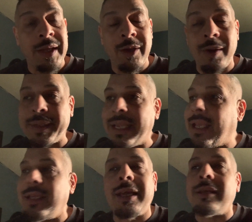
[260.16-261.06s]
I'm
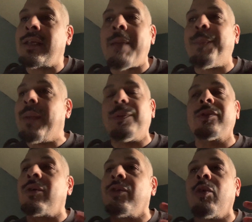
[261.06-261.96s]
saying? Your people
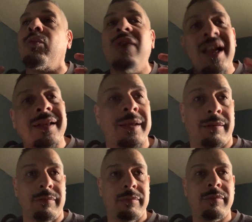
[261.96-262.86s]
don't know
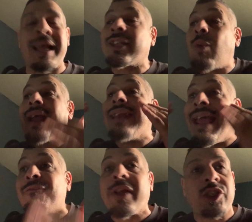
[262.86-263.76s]
nothing. That's why I
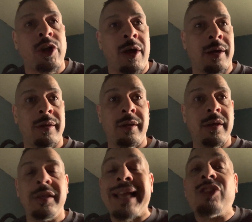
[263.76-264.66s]
laugh at y'all.
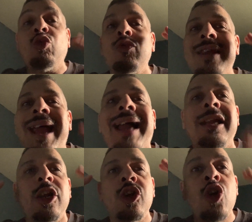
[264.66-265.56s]
Y'all do
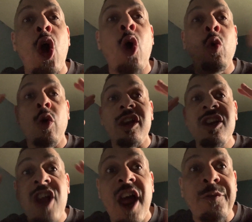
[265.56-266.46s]
not know
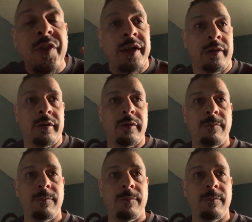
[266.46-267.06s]
nothing.